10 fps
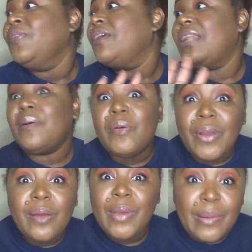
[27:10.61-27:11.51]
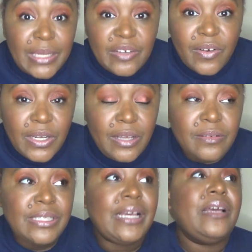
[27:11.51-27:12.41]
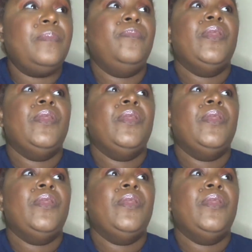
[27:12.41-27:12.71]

And I've been wearing Maybelline for a long time.